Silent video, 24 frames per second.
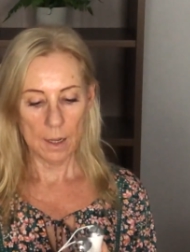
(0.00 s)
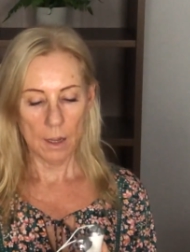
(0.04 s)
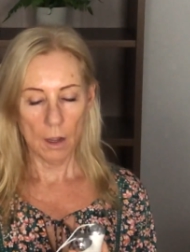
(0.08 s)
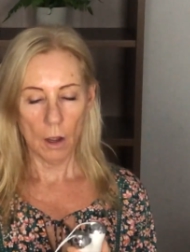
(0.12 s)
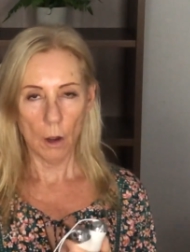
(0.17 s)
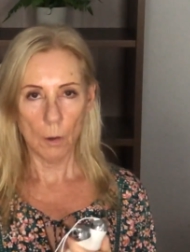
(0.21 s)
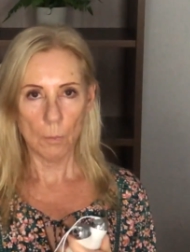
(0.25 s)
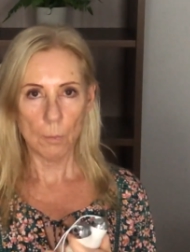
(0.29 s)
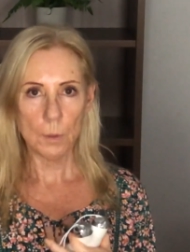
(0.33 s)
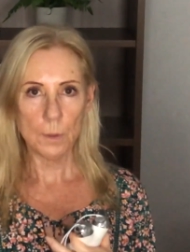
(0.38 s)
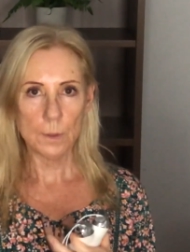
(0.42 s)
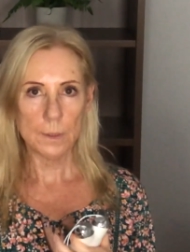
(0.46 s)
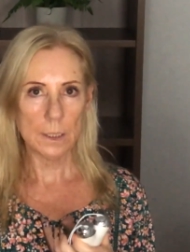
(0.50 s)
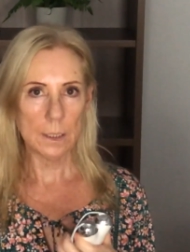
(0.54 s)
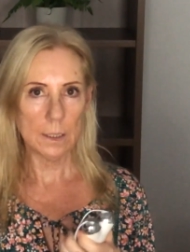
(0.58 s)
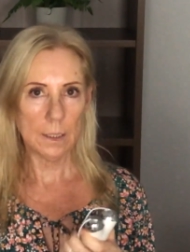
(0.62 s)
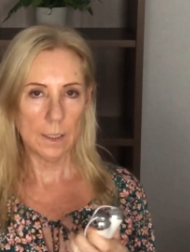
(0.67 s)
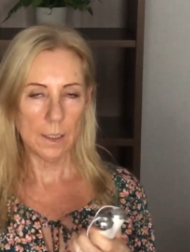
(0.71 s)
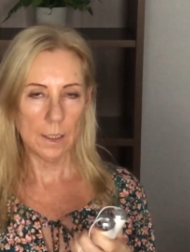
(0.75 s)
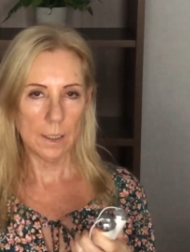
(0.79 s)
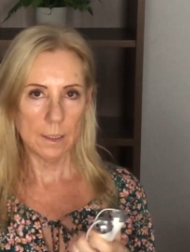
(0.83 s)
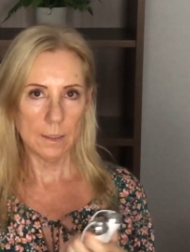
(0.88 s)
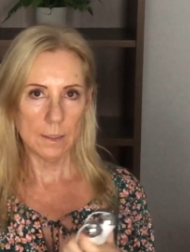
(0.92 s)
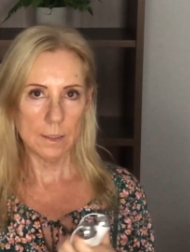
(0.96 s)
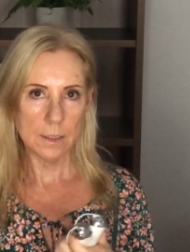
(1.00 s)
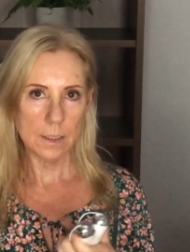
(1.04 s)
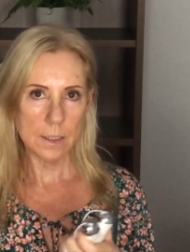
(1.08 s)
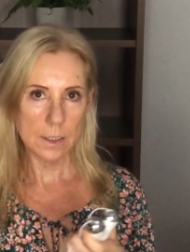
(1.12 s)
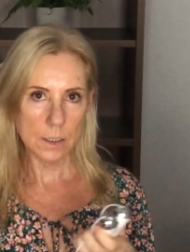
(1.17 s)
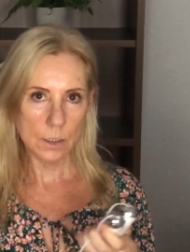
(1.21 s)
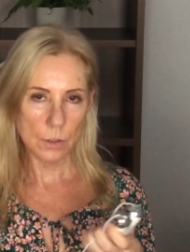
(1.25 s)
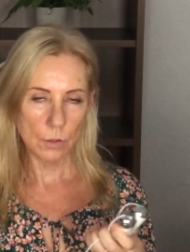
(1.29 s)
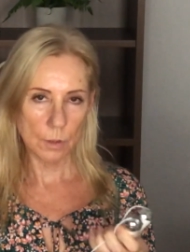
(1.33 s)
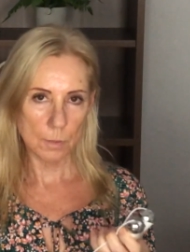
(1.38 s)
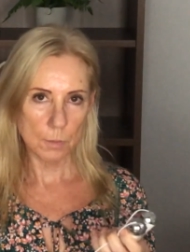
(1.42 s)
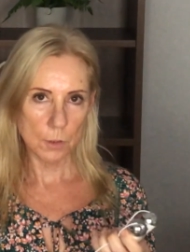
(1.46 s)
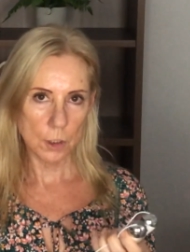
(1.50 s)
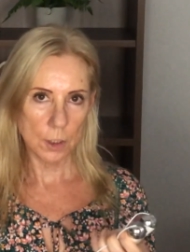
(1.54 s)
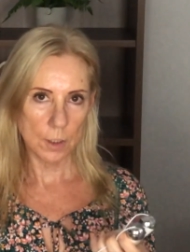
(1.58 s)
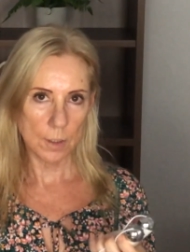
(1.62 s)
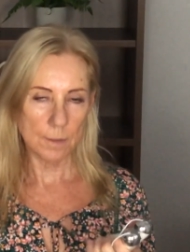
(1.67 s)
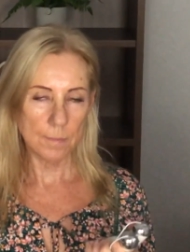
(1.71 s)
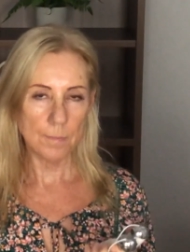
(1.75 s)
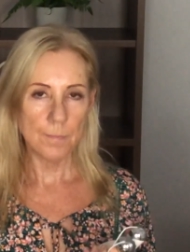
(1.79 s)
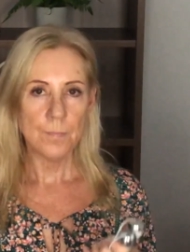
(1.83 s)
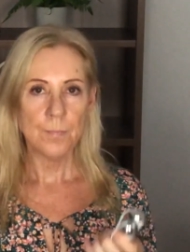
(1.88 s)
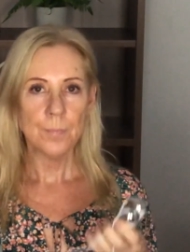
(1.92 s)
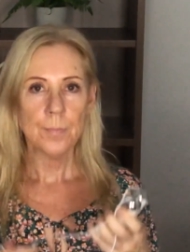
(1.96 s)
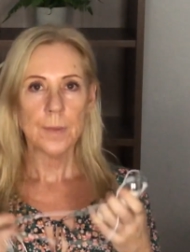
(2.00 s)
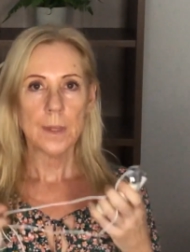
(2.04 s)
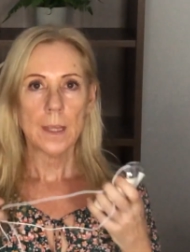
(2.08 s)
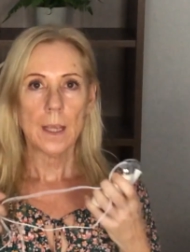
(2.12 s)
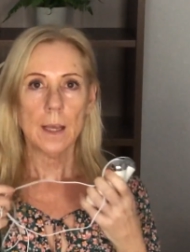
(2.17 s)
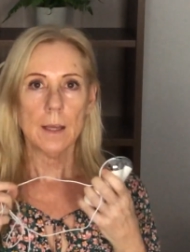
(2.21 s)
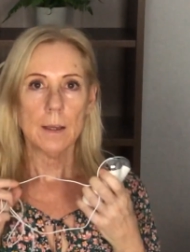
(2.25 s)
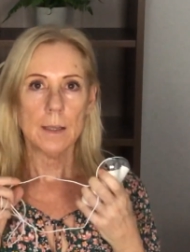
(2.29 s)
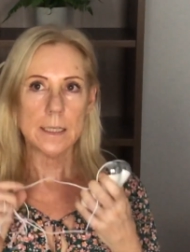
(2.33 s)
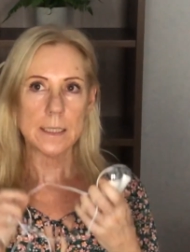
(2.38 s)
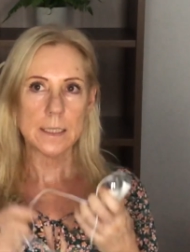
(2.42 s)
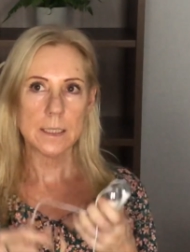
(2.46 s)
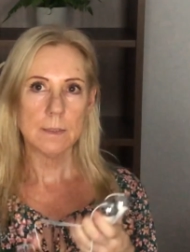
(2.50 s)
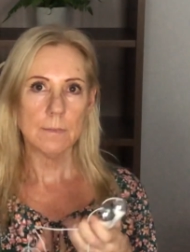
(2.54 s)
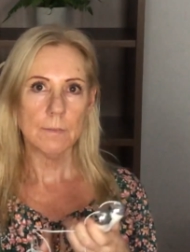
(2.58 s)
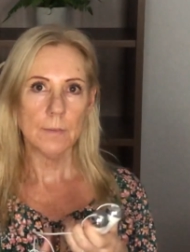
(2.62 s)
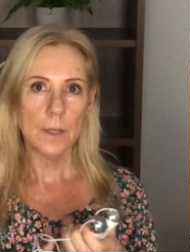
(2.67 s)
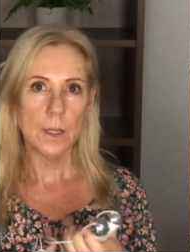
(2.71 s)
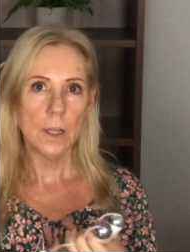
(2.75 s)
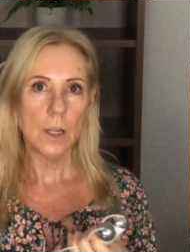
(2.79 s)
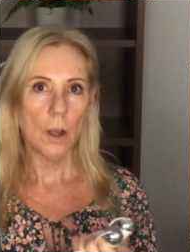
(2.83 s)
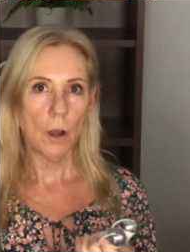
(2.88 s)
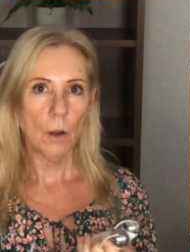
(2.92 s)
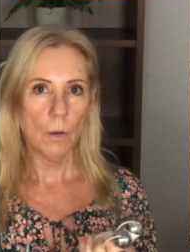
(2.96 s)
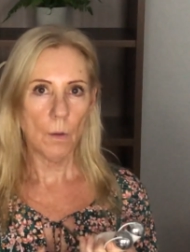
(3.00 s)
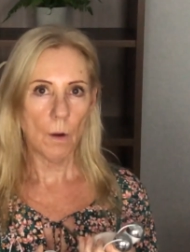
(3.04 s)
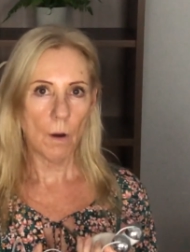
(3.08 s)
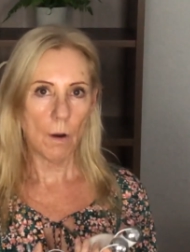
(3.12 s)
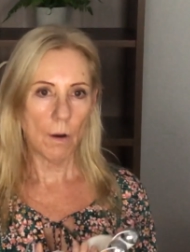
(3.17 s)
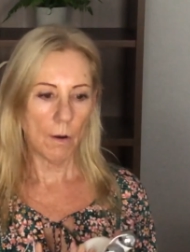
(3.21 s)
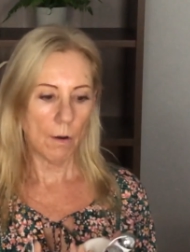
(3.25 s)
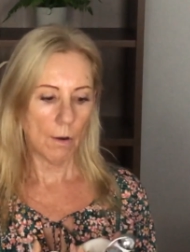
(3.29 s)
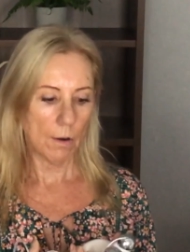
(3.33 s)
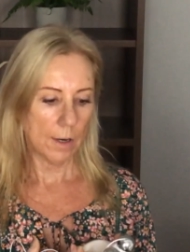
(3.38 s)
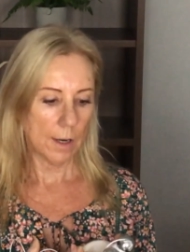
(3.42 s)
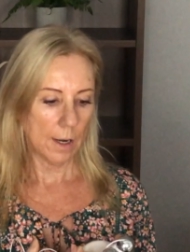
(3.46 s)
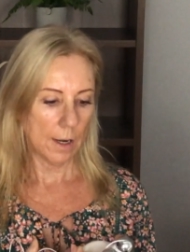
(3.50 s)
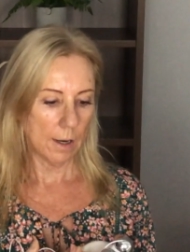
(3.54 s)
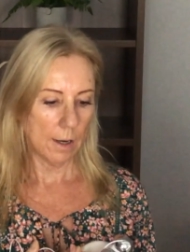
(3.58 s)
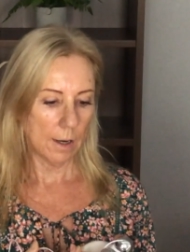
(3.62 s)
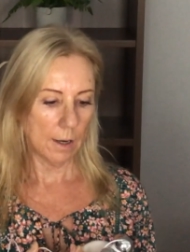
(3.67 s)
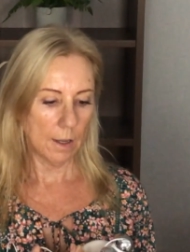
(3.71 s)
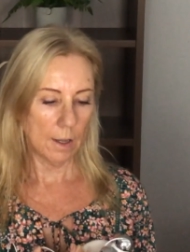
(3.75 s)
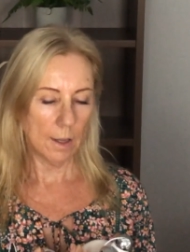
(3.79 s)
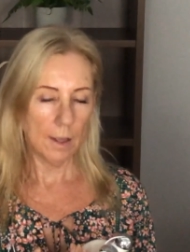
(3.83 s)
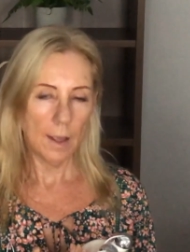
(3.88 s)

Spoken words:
I'll put the link in the description. It's a video on